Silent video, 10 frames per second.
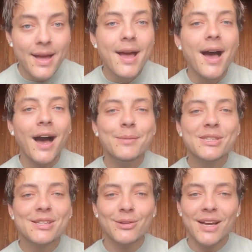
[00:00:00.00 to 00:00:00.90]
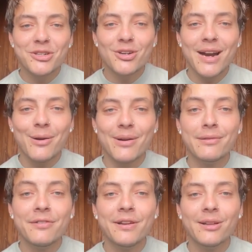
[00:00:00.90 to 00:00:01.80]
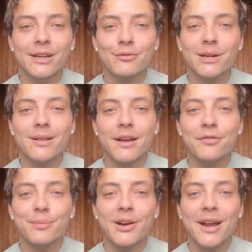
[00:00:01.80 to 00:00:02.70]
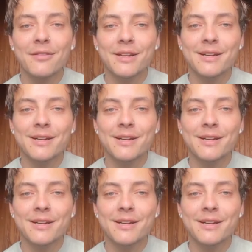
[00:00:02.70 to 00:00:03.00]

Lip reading: I'm still not sure how I would feel in real life about having a